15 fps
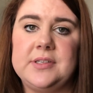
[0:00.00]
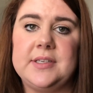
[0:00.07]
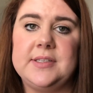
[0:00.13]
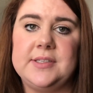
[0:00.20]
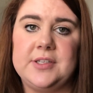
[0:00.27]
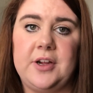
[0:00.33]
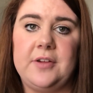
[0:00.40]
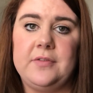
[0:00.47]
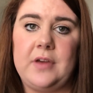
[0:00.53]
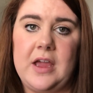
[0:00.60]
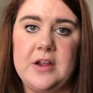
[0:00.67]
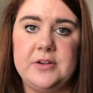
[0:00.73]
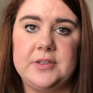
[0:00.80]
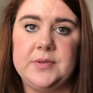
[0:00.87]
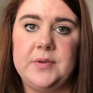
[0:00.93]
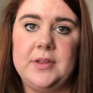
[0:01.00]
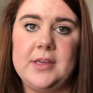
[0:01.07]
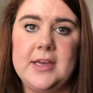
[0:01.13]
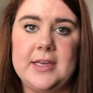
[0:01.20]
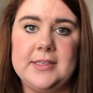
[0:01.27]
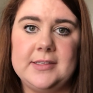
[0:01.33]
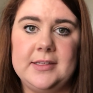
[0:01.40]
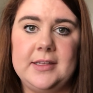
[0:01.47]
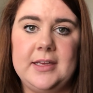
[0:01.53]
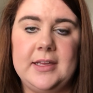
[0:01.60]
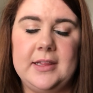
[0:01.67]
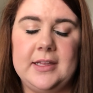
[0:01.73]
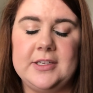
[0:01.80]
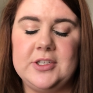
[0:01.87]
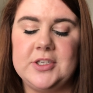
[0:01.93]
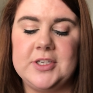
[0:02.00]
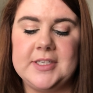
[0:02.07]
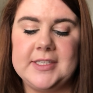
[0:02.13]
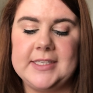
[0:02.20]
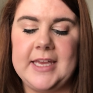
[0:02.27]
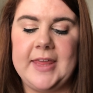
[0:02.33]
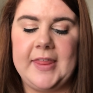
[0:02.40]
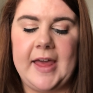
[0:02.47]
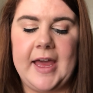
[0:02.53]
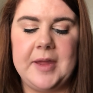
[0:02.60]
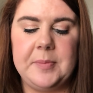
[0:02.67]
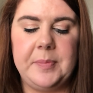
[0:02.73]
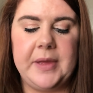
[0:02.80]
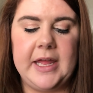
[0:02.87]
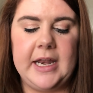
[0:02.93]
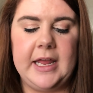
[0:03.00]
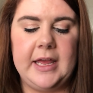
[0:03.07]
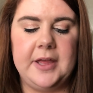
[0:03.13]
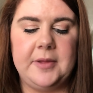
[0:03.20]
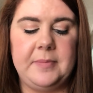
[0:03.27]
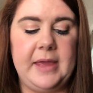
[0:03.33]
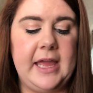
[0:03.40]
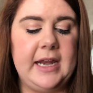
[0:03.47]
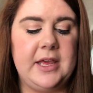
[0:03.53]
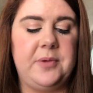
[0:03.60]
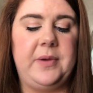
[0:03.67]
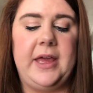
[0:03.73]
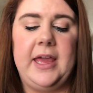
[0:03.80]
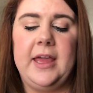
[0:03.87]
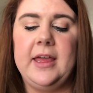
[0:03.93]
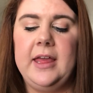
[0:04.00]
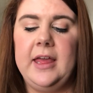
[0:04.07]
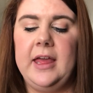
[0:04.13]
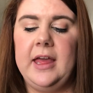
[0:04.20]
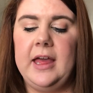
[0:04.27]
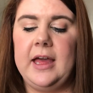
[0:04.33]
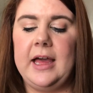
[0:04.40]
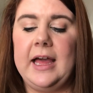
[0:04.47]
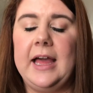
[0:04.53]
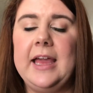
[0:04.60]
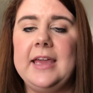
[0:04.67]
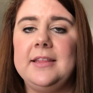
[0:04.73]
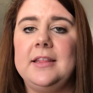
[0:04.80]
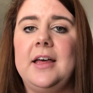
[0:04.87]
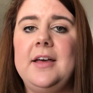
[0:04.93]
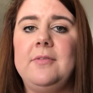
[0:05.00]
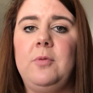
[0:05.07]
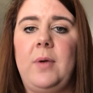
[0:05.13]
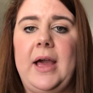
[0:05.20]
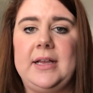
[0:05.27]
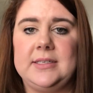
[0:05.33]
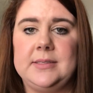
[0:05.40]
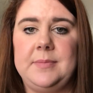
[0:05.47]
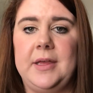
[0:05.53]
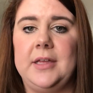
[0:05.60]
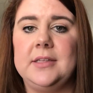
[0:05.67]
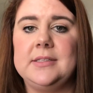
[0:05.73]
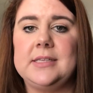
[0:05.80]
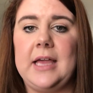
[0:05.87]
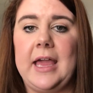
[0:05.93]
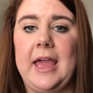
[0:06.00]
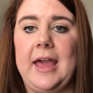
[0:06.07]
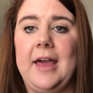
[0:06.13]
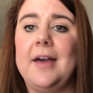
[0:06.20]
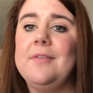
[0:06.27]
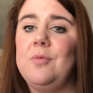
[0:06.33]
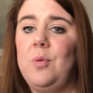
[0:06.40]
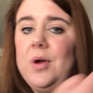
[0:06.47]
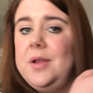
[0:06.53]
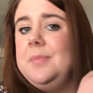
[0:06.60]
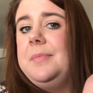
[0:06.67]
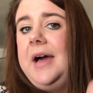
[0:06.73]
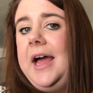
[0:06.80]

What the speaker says: can start fires really easily. Let's just say that. But anyway, I love wax melts. I have one